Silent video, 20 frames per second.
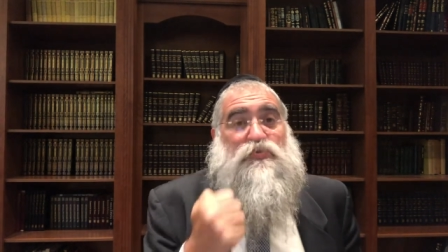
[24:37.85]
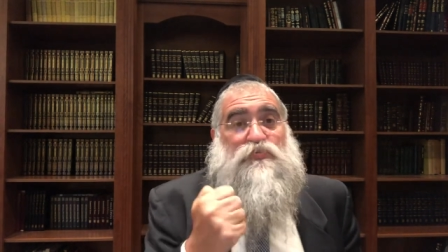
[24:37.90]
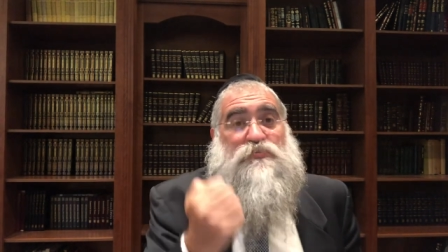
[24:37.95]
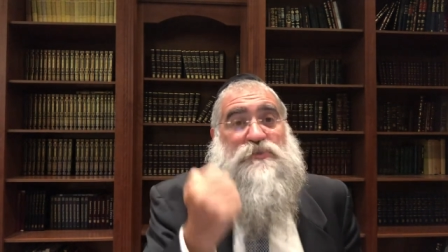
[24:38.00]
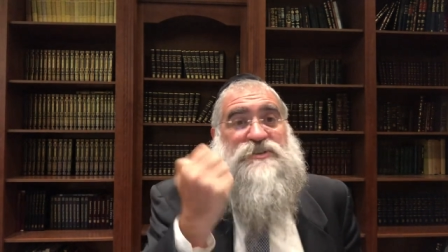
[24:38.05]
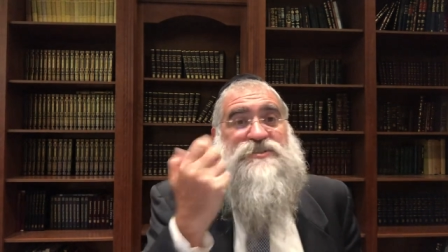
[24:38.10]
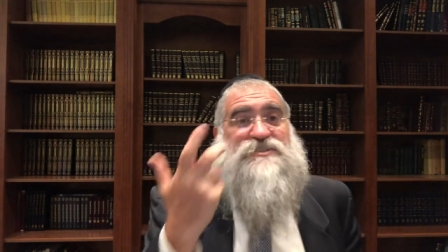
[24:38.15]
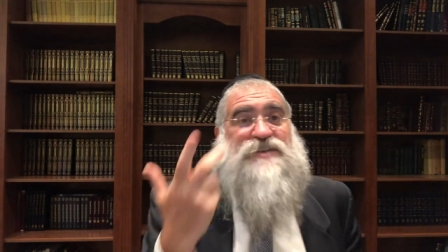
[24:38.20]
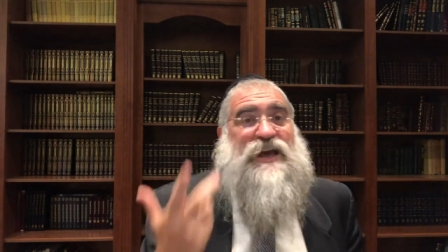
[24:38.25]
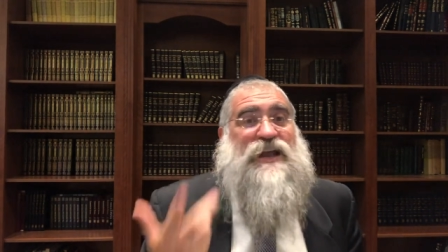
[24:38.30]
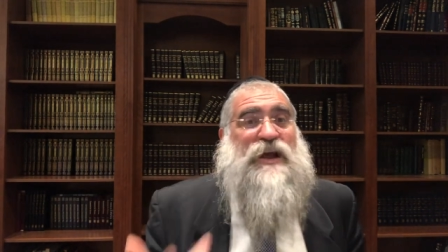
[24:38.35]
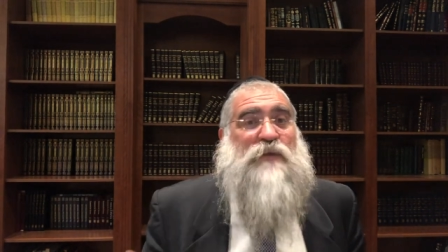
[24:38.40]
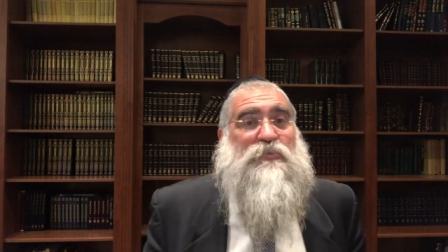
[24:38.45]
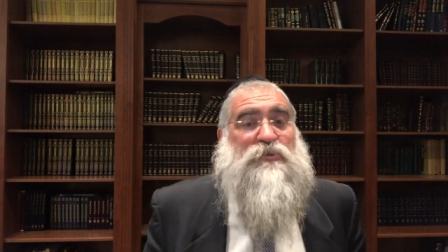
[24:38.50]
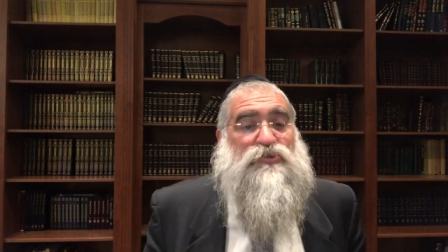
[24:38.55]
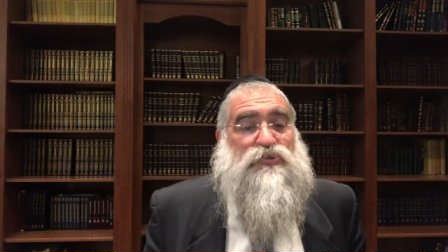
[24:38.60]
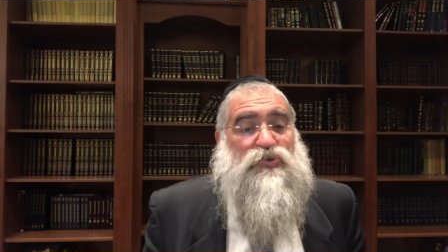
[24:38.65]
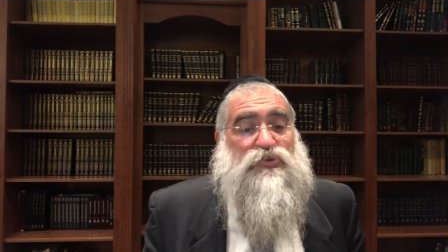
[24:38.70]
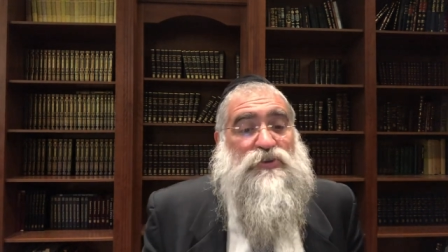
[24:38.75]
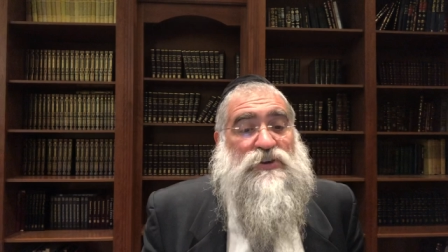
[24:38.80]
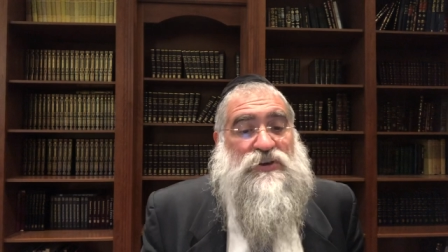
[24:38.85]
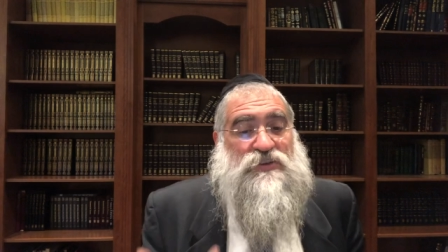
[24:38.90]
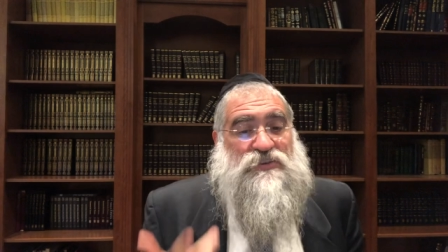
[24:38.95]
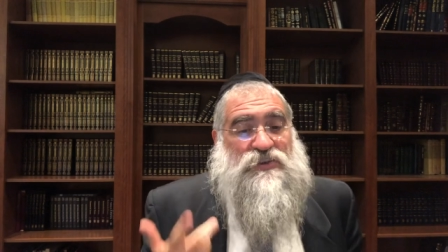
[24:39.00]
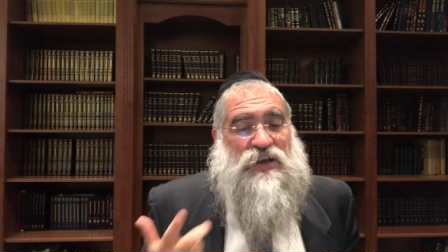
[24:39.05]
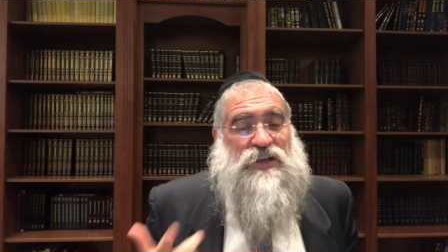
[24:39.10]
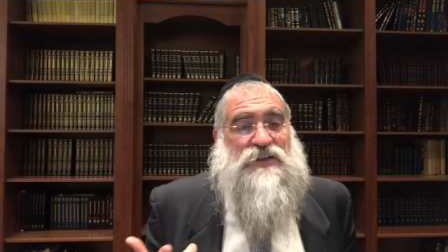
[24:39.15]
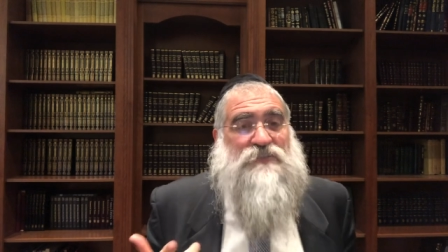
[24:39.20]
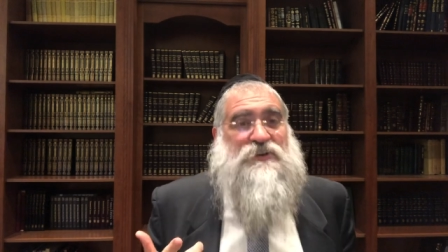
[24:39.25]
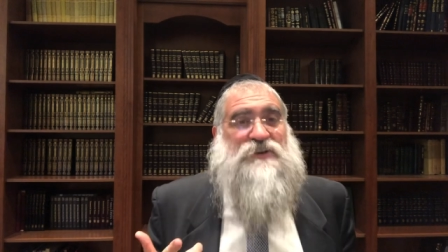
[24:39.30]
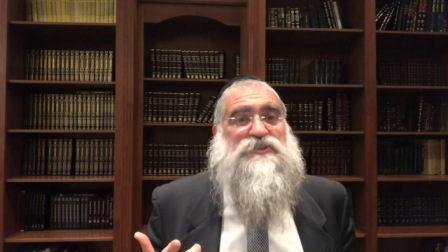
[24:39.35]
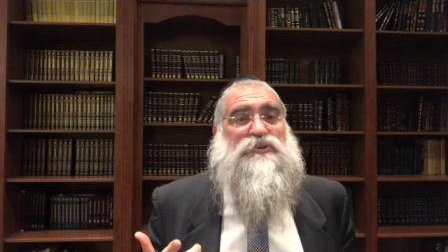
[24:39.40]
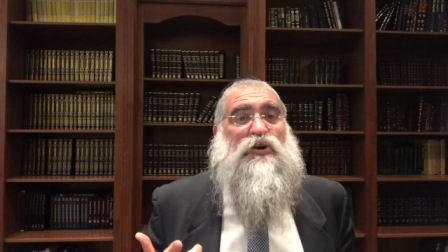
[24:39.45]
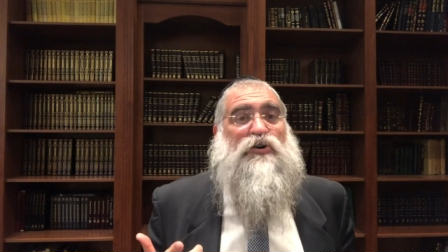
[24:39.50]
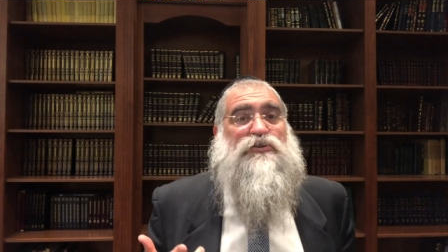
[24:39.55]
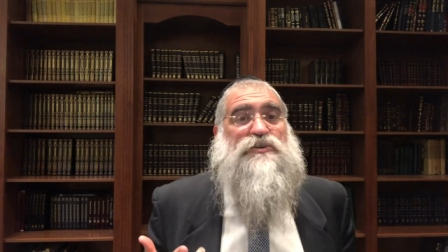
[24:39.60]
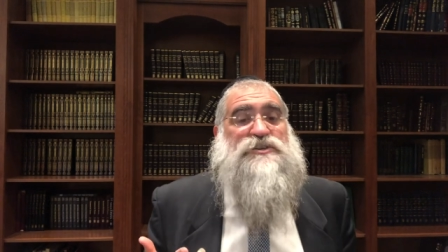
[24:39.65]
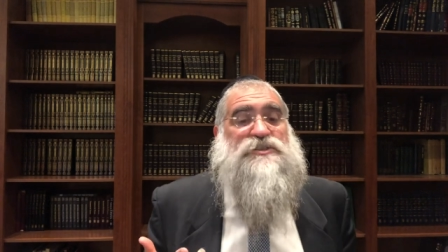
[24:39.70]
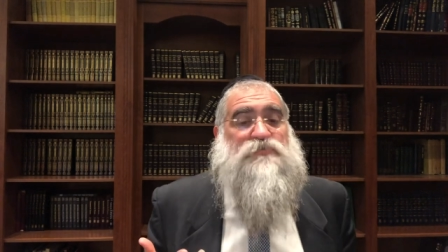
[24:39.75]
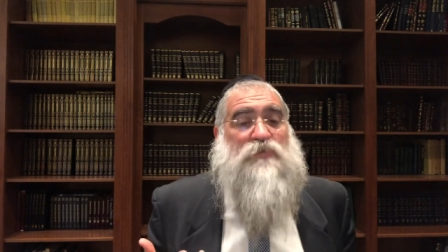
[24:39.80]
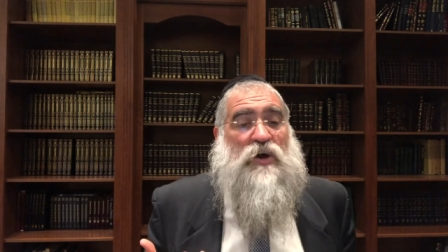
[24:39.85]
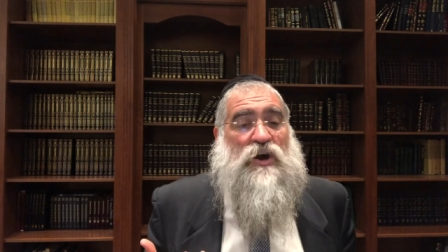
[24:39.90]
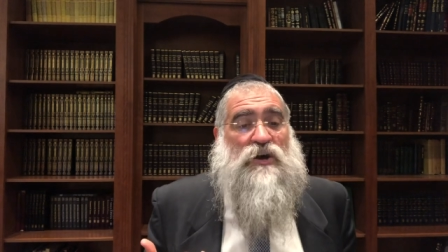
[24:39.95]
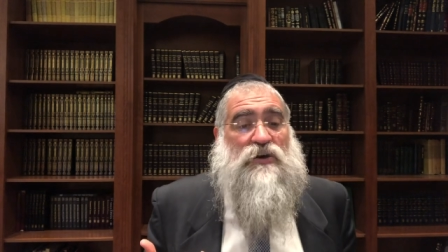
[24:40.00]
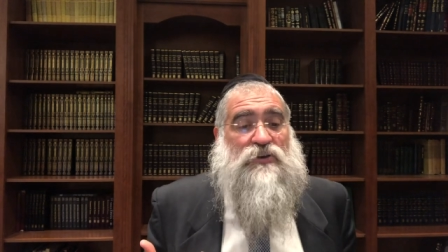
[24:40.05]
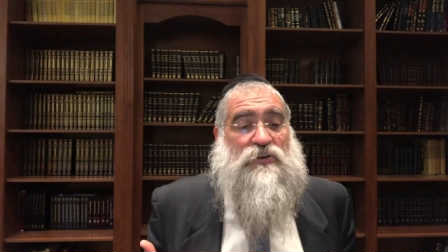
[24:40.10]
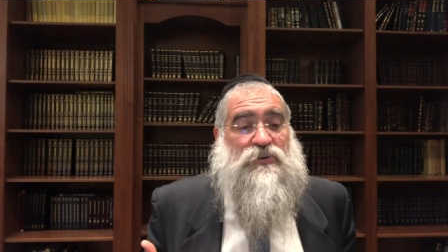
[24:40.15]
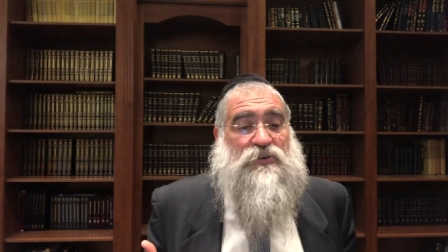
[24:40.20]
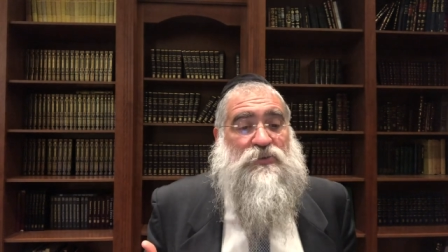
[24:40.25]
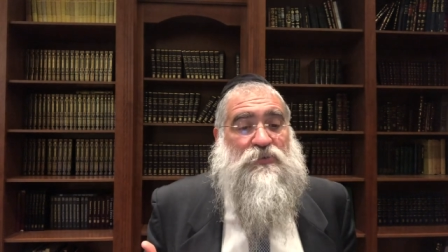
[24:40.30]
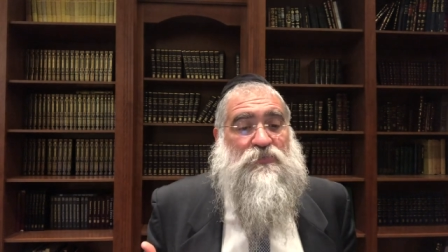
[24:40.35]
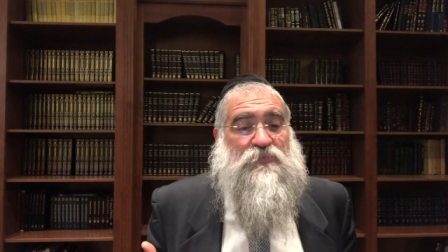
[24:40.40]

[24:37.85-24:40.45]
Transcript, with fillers: missed that opportunity to elevate the holy spark.